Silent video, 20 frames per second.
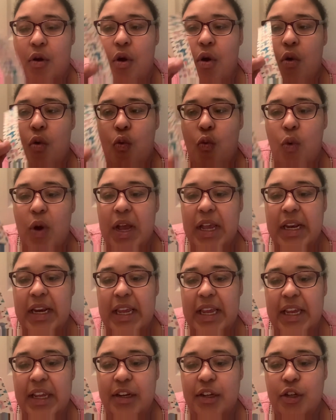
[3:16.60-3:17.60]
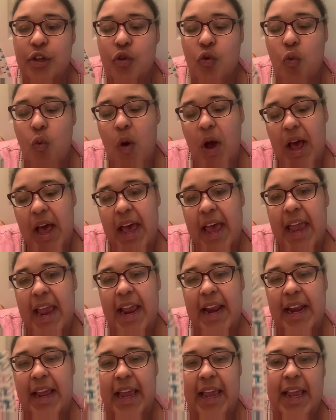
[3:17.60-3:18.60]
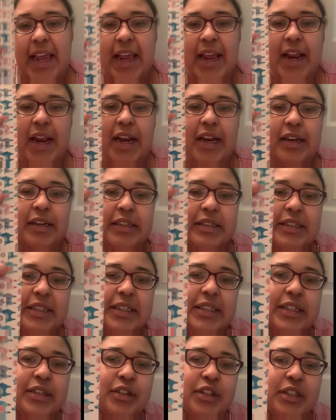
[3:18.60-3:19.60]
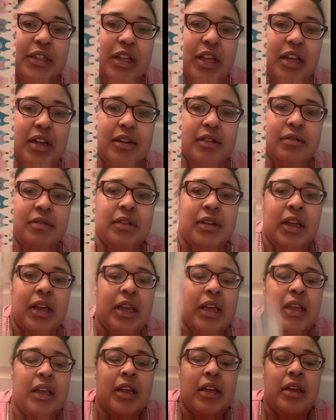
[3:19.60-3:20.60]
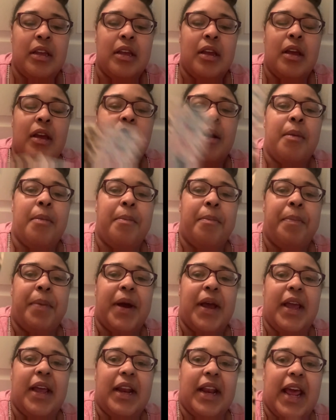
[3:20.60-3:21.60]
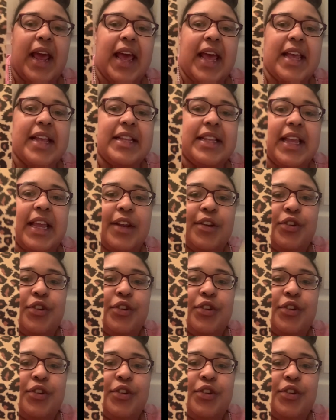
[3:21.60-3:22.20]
1 inch wide and 6 inches long. But as a